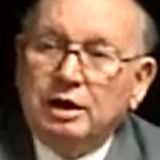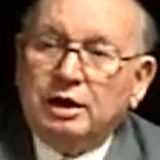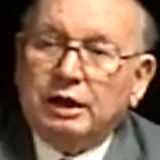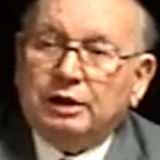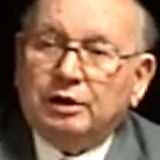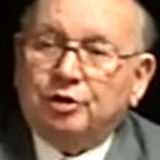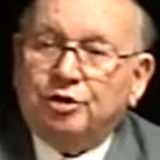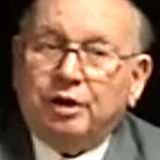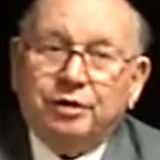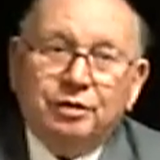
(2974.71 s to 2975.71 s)
that the
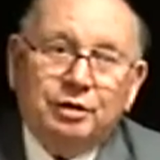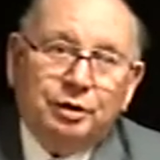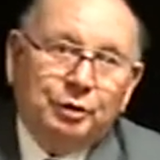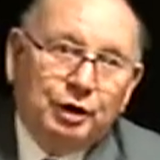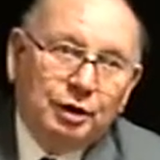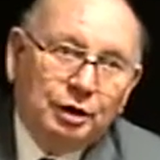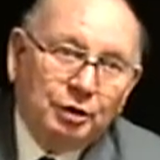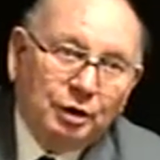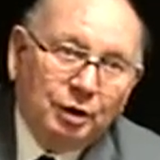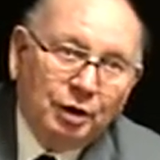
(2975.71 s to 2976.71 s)
chef,
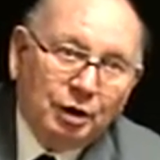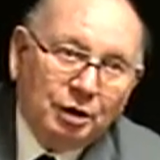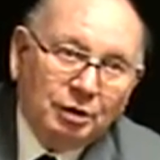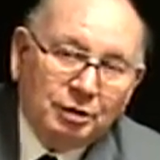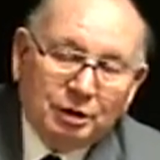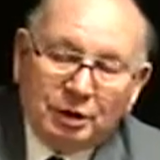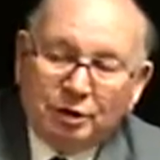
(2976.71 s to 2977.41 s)
the